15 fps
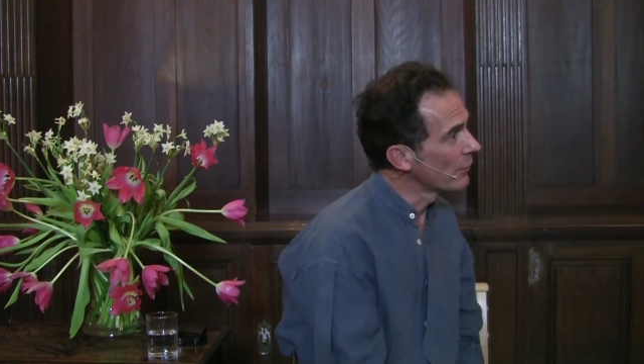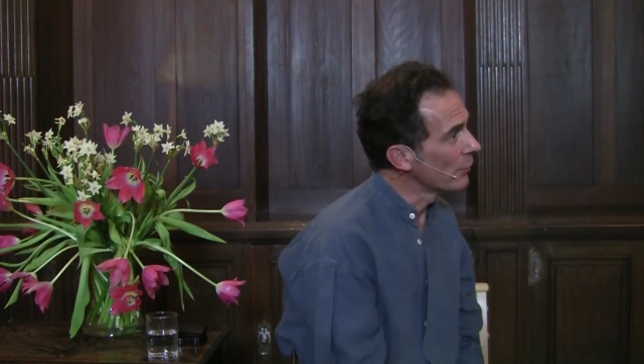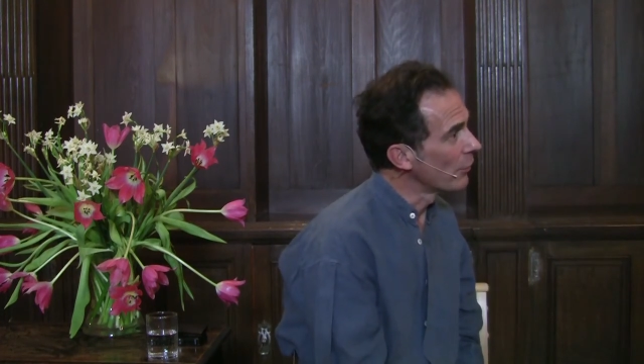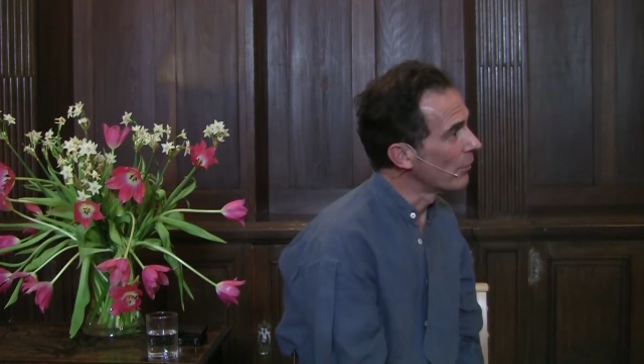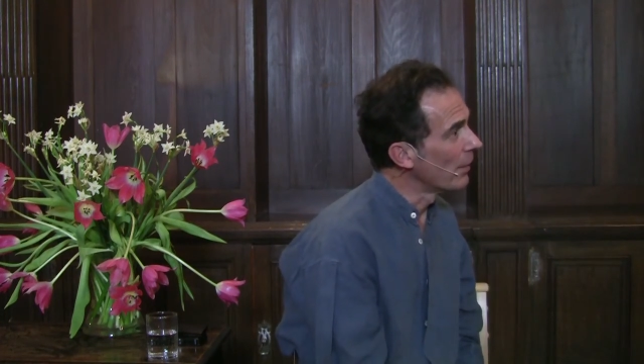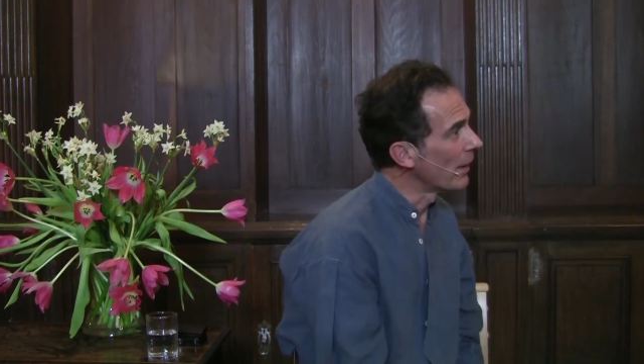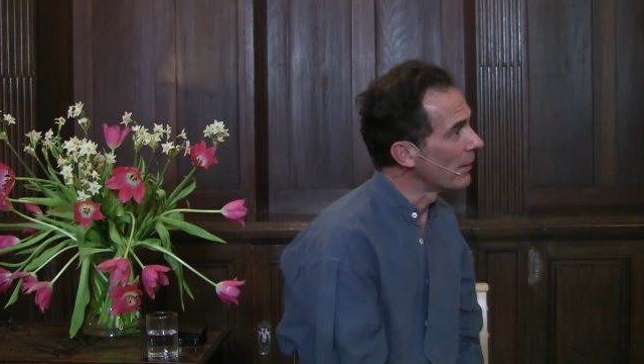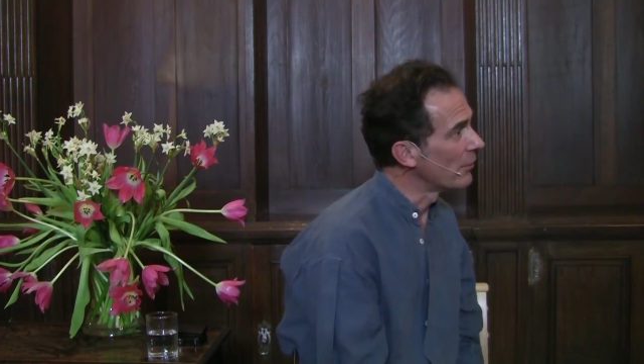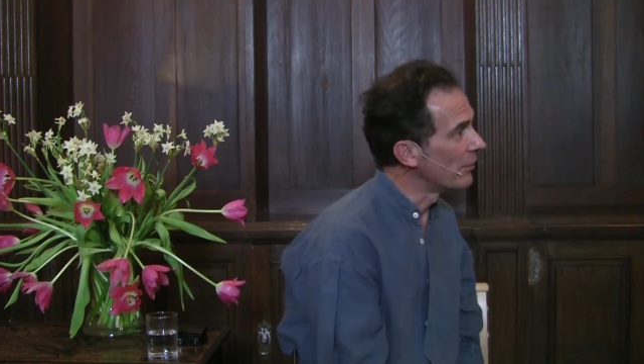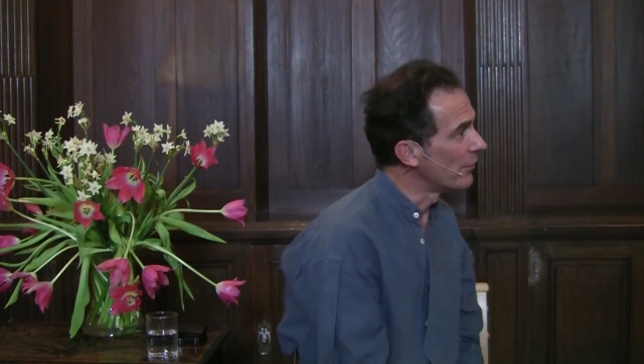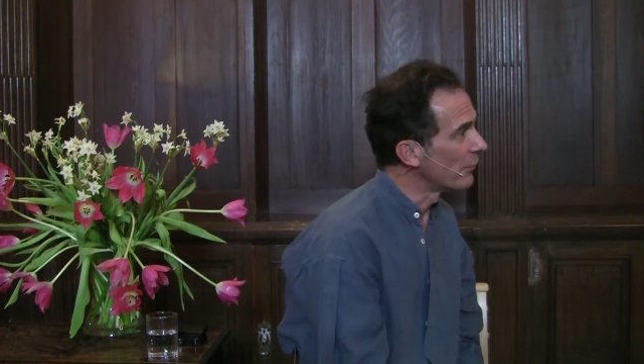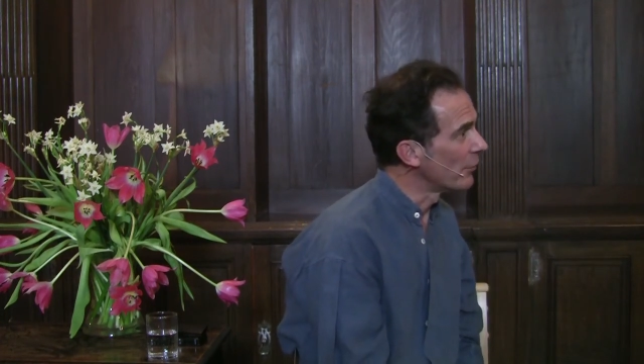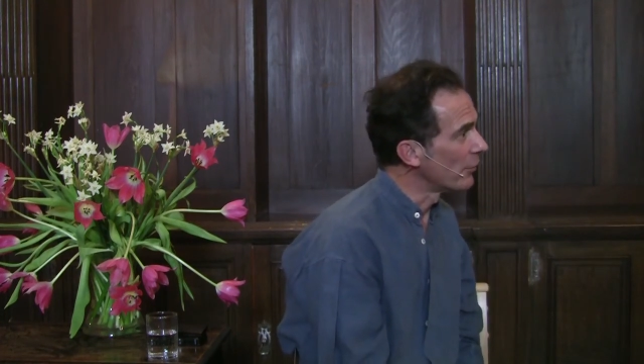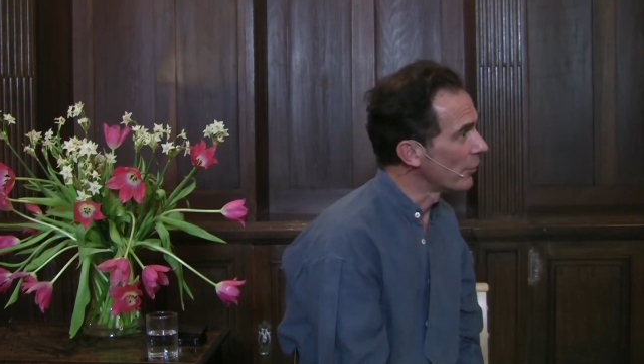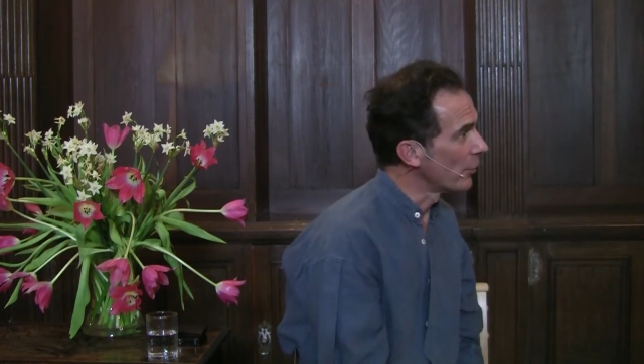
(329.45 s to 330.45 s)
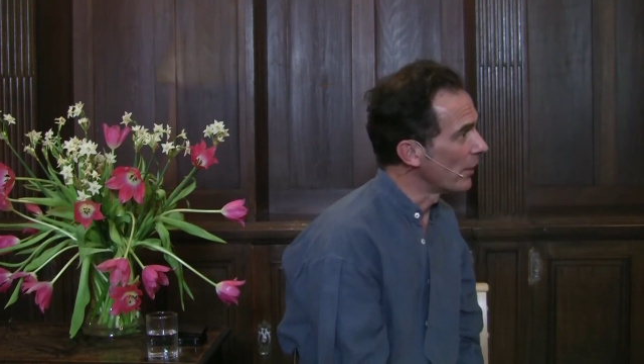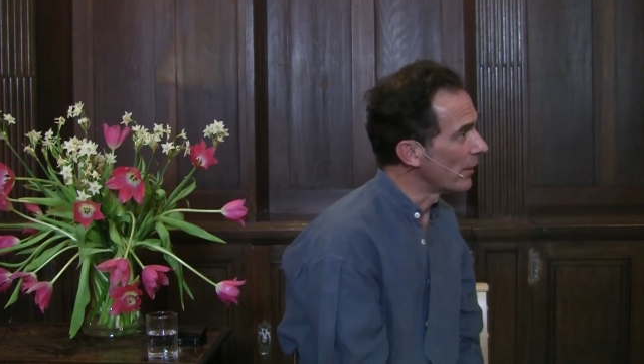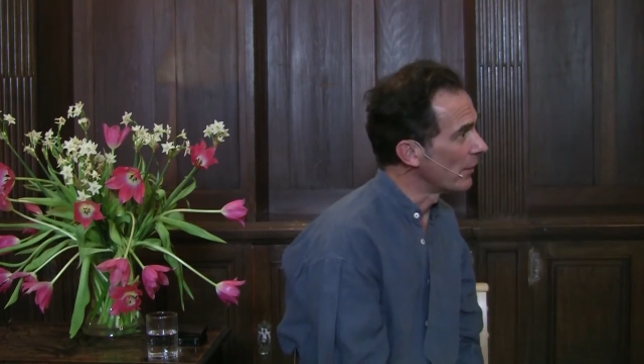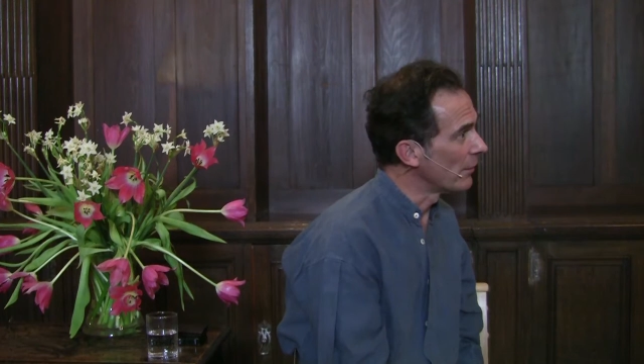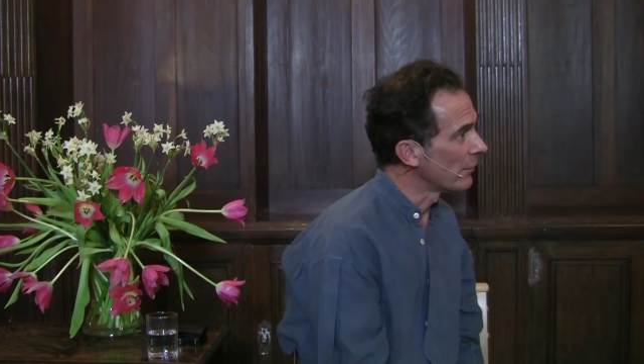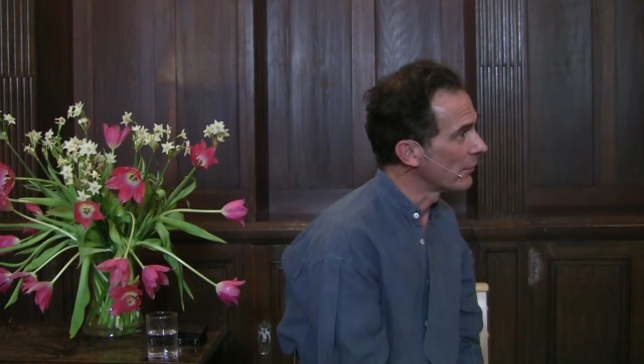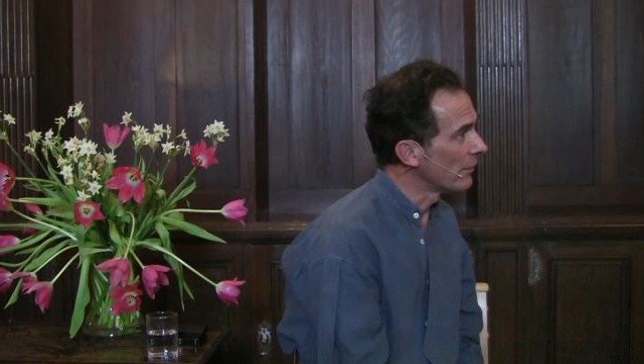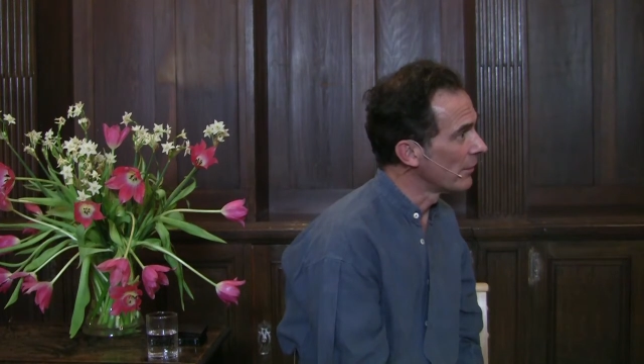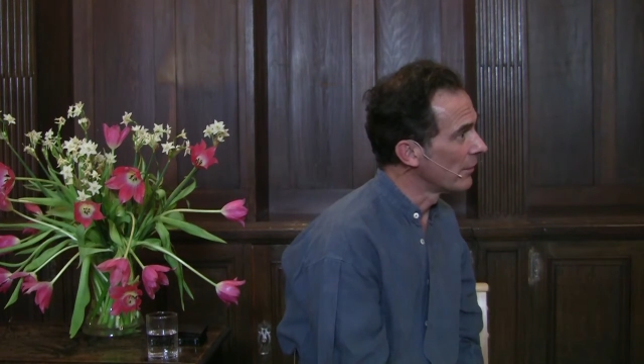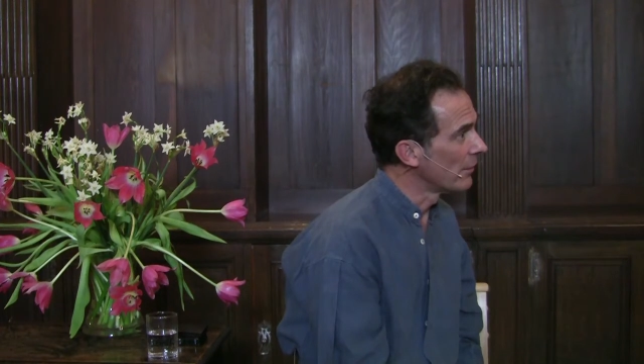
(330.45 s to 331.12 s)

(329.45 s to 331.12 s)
or by a different awareness?